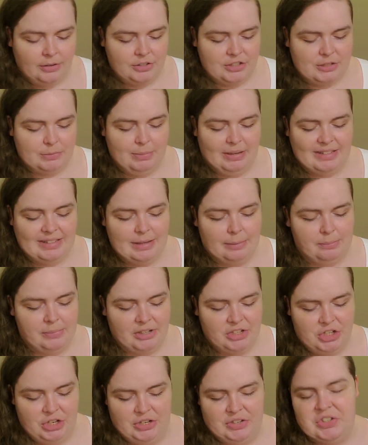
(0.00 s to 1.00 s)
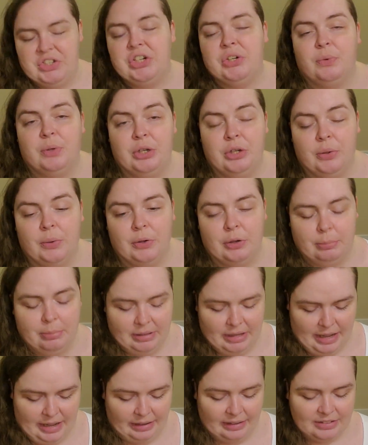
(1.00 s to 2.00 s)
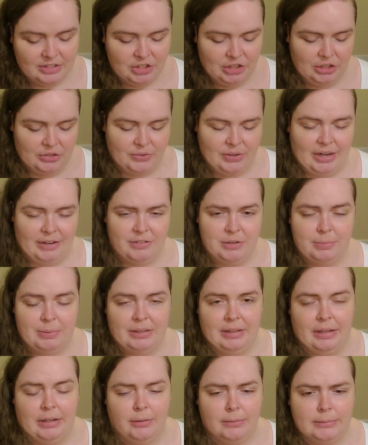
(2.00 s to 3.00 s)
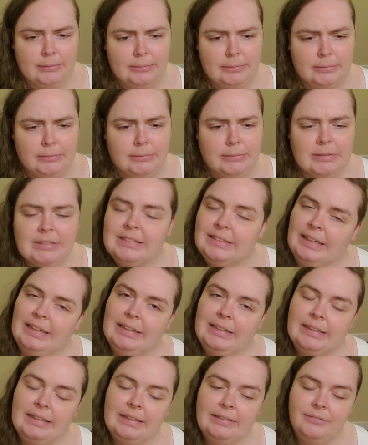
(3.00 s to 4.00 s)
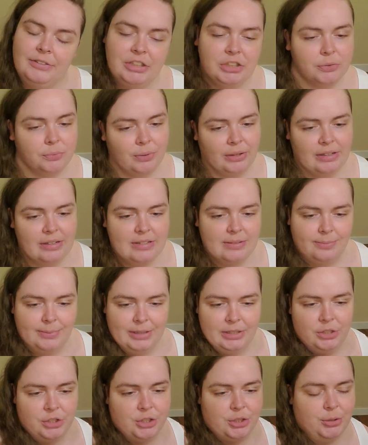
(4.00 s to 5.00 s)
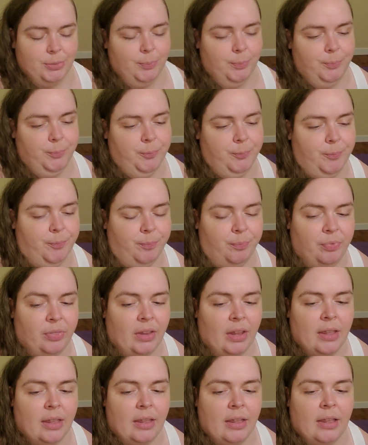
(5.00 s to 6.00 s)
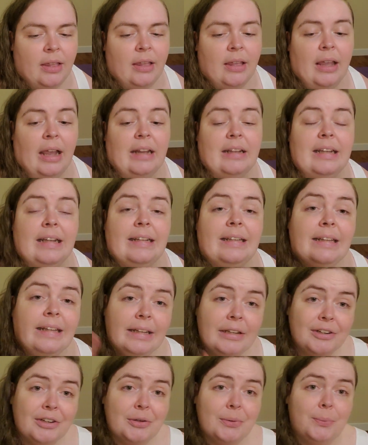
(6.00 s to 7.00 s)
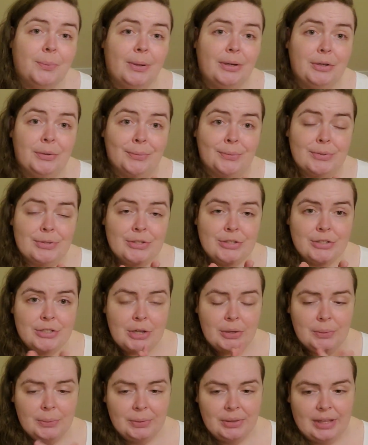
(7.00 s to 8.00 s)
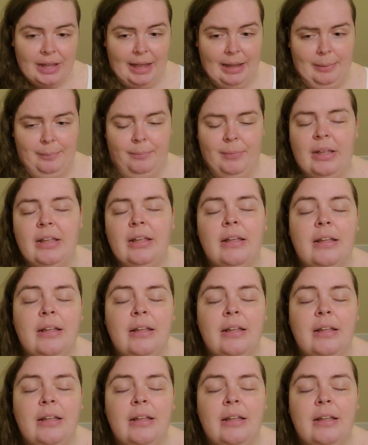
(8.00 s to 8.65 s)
Just makes it much easier when you go to play, so you don't have to be like, oh, was that, but which one is which? And then later when you sew them,